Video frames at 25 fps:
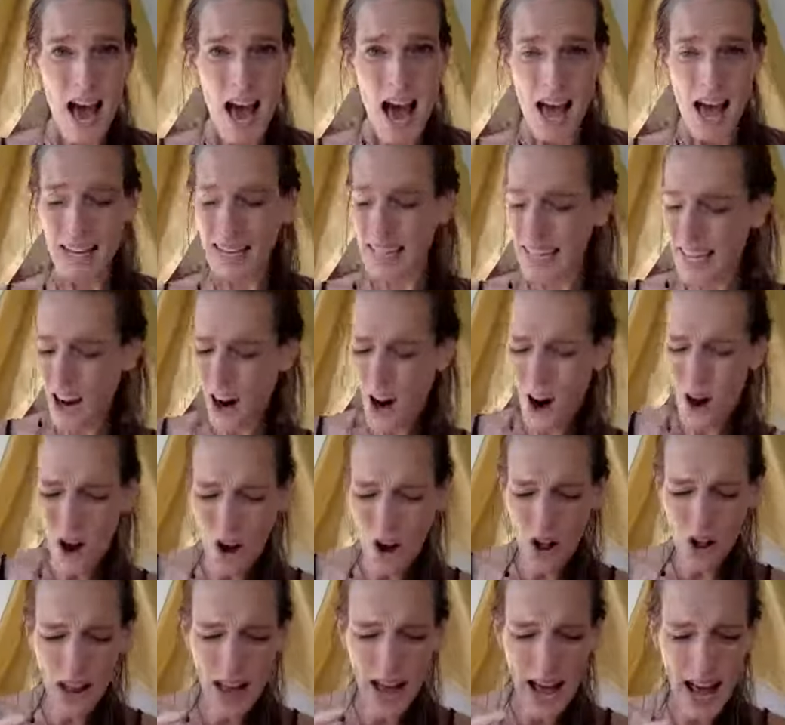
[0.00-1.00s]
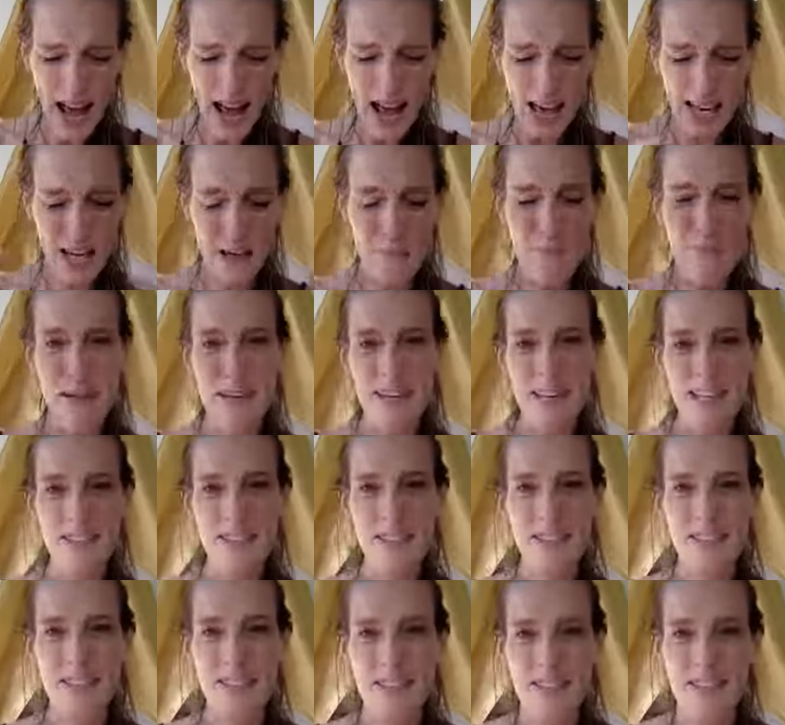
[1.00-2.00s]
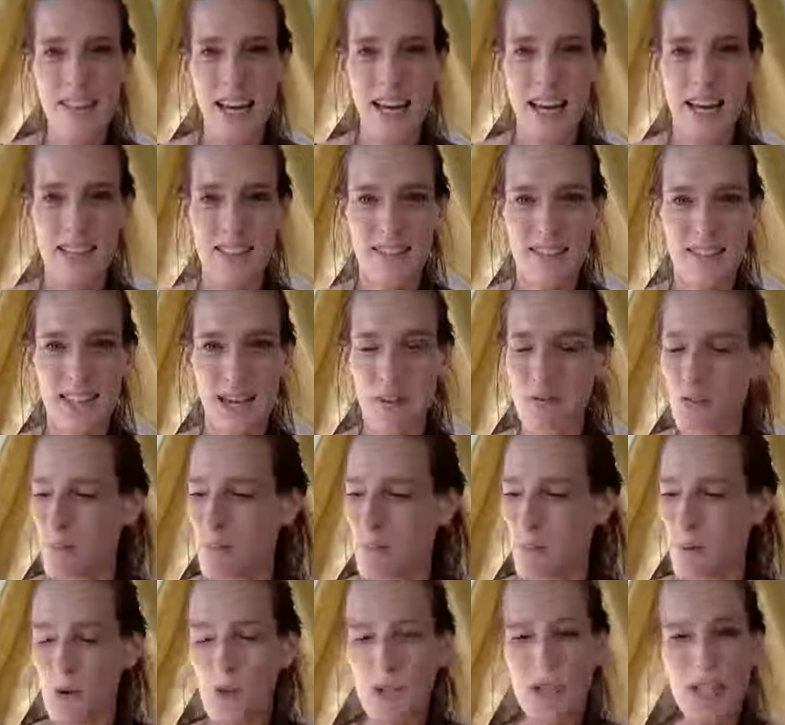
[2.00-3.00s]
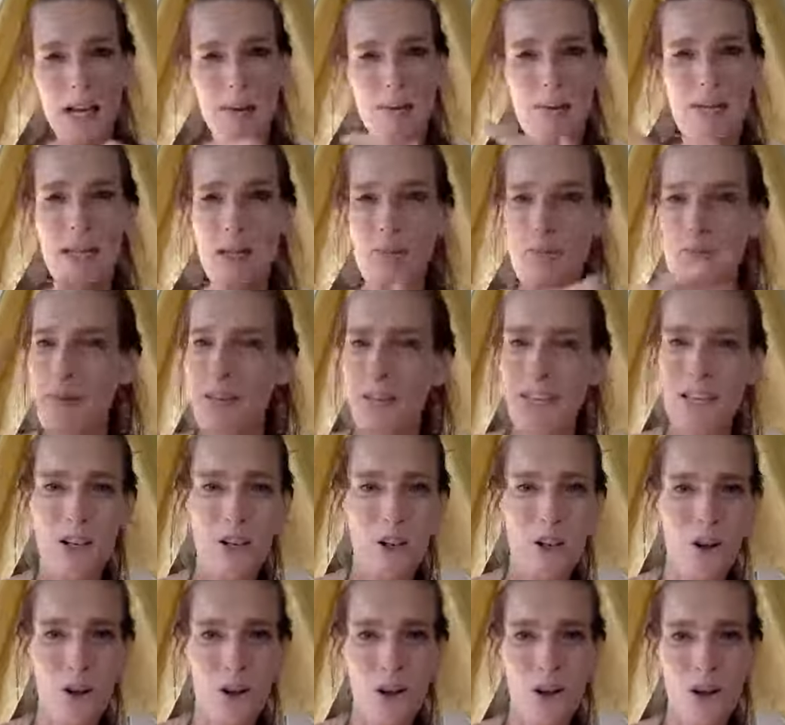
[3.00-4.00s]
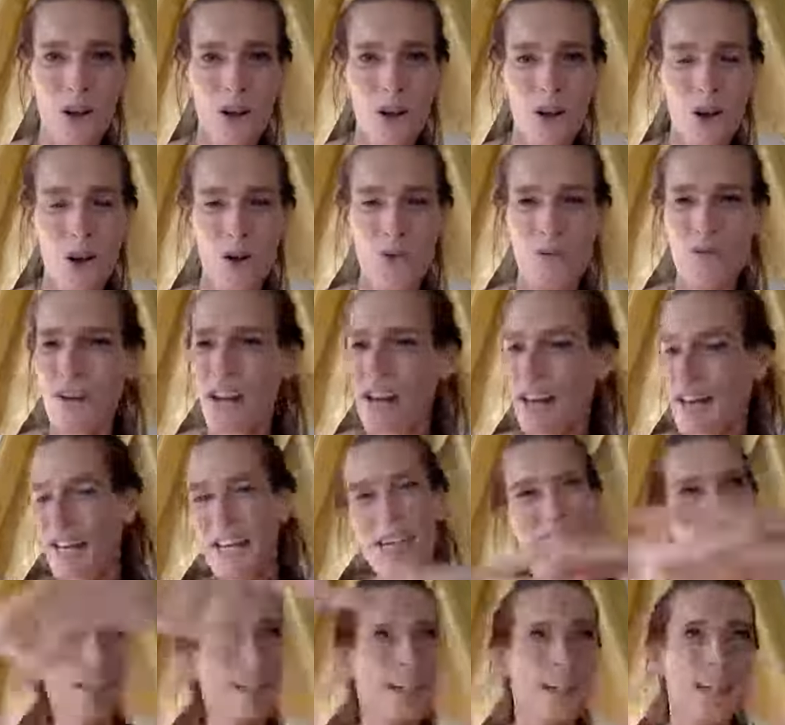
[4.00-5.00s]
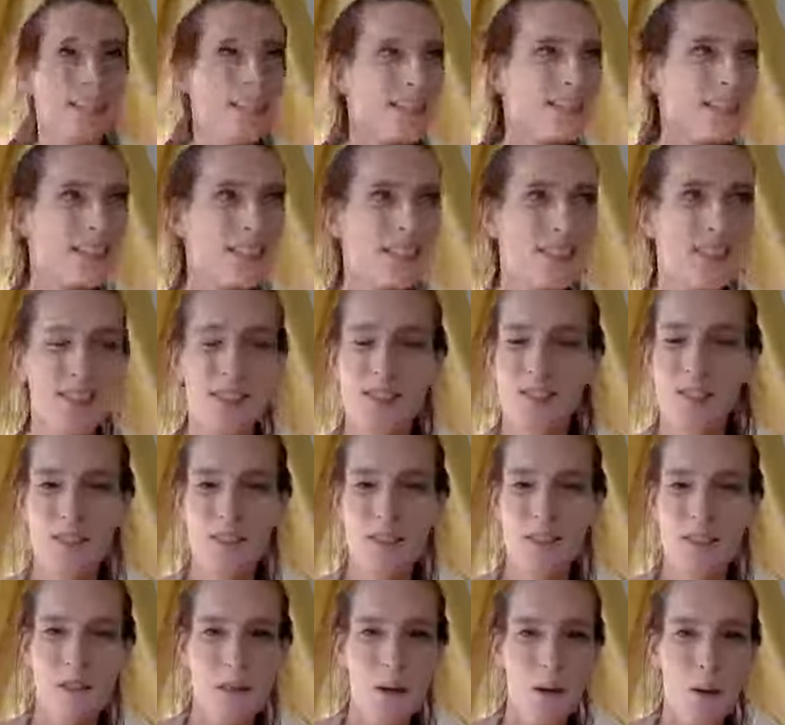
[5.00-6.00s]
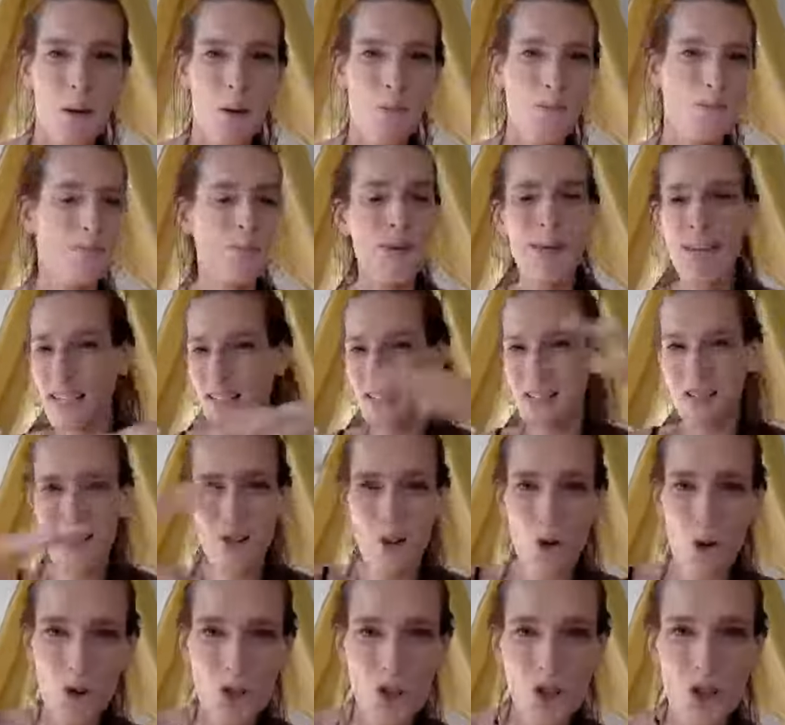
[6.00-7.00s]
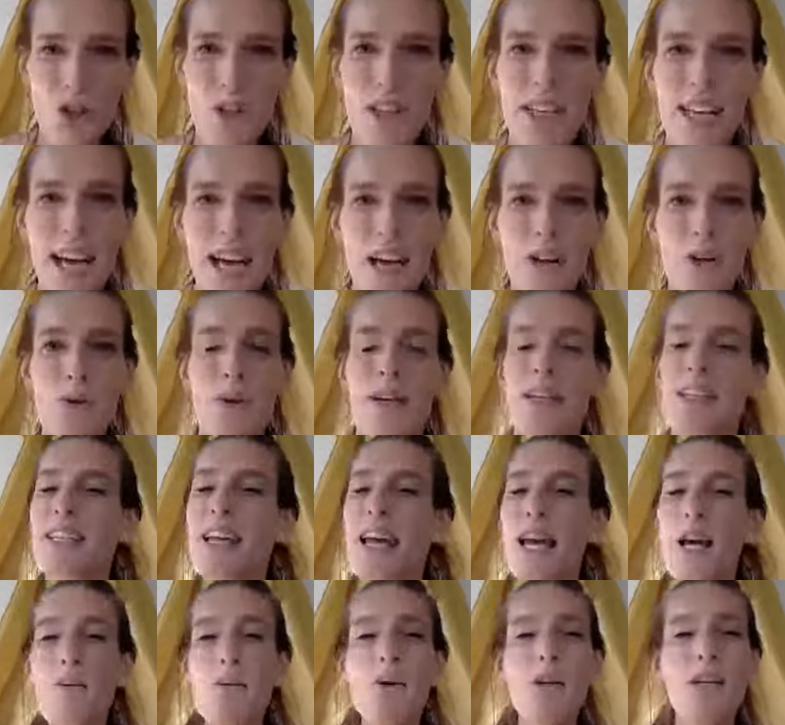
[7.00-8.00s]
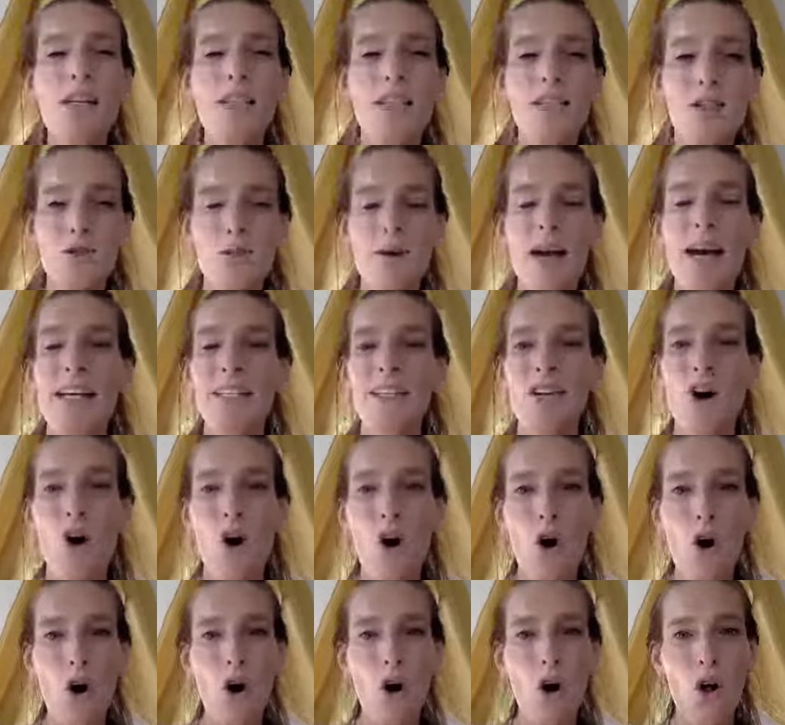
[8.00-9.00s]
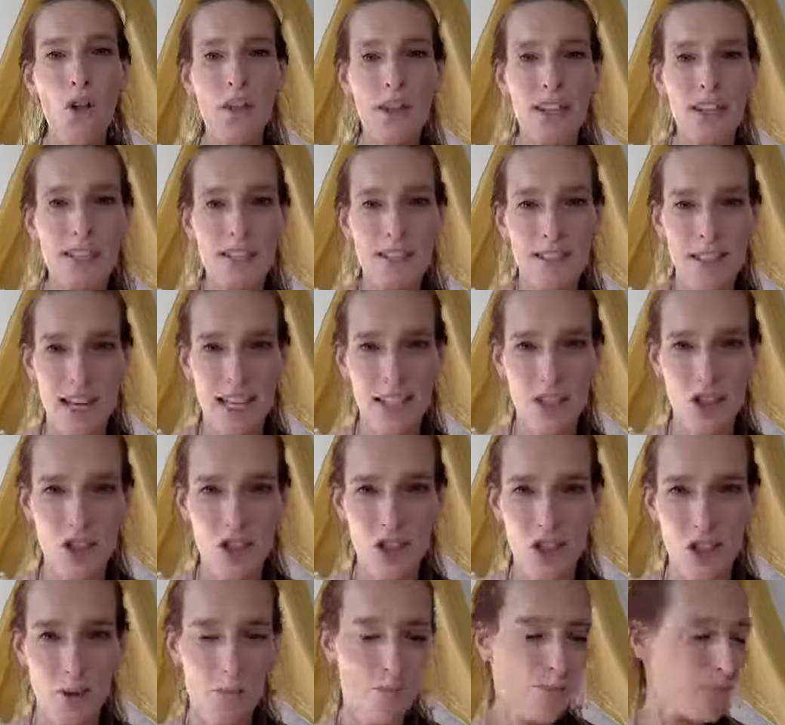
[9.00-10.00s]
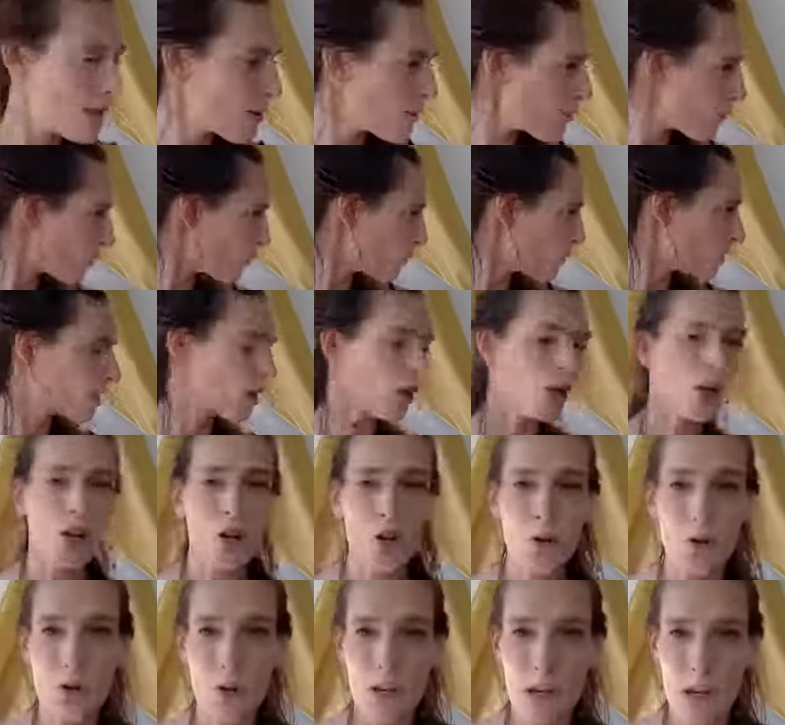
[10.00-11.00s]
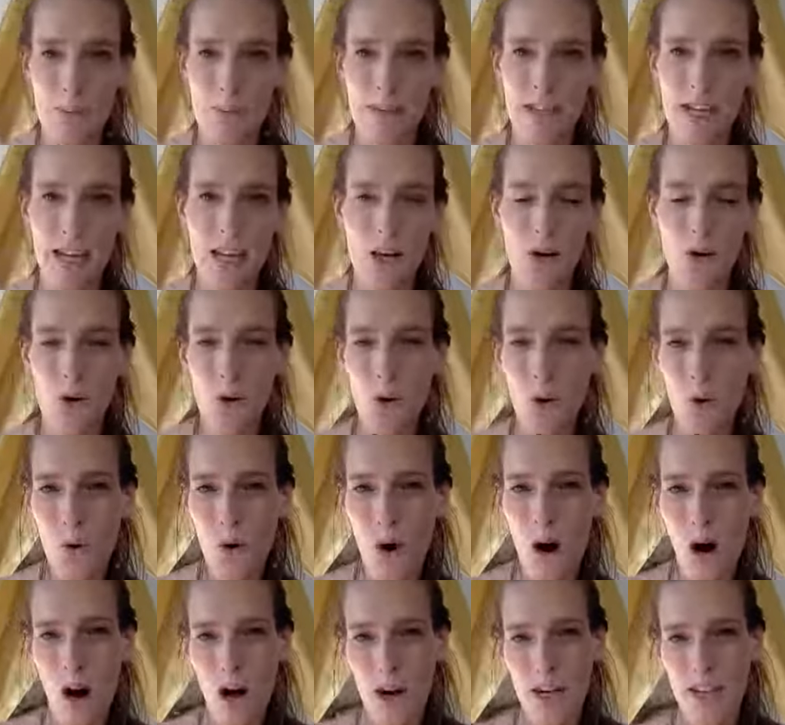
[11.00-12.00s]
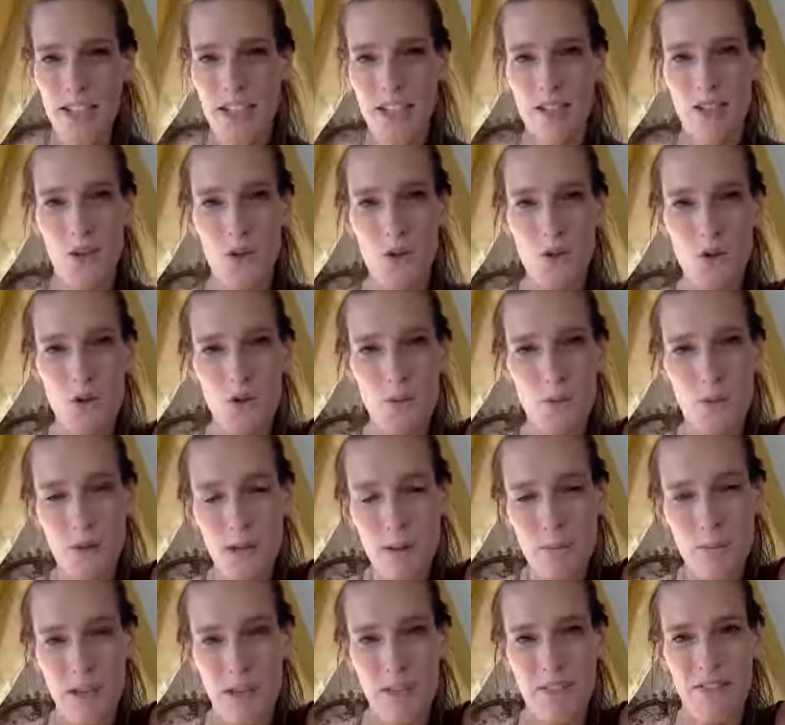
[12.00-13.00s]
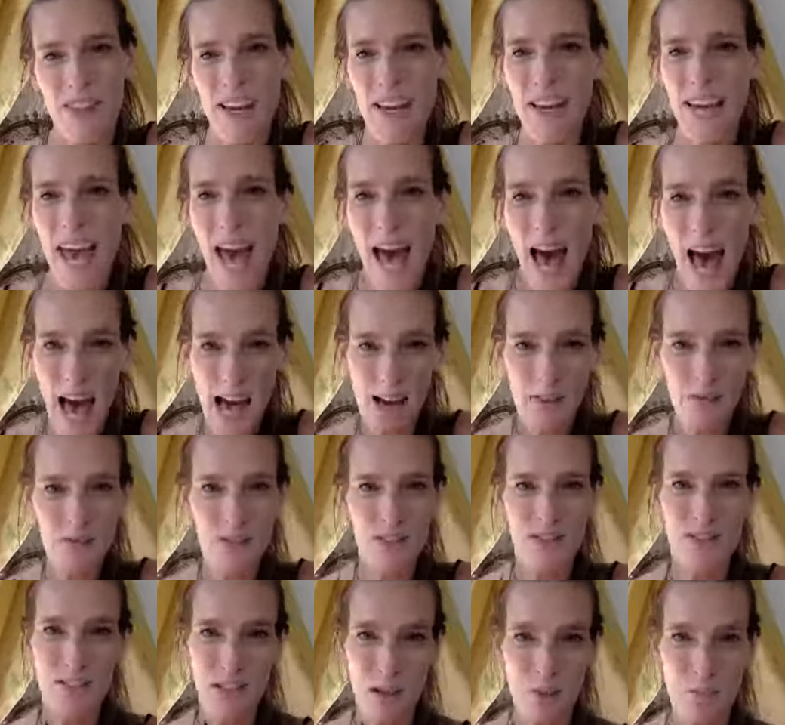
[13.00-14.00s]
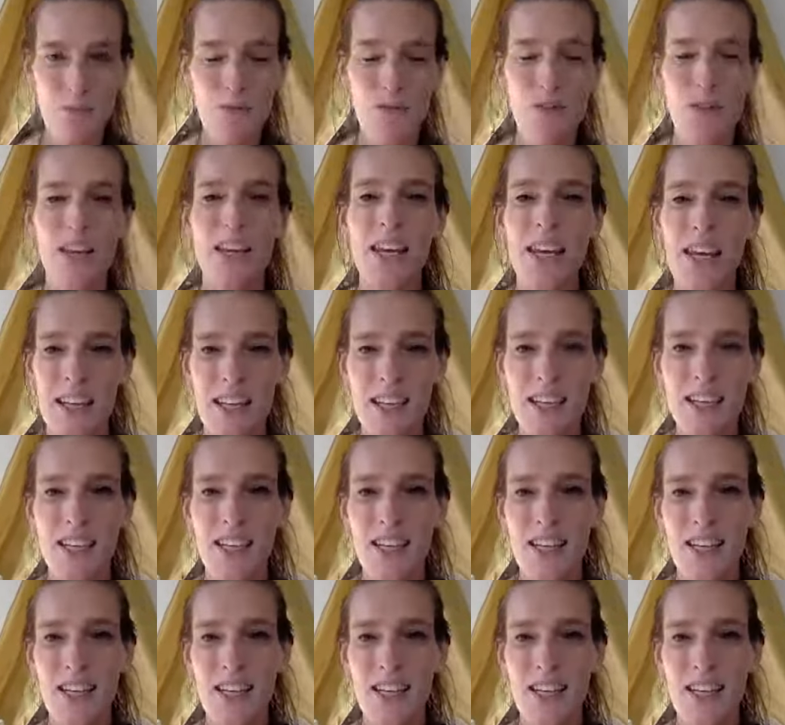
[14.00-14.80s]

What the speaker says: and they all had amazing sex, and we put them in the middle of like a big social gathering? They would attract all the attention. People would look and be like, who are those women? They have something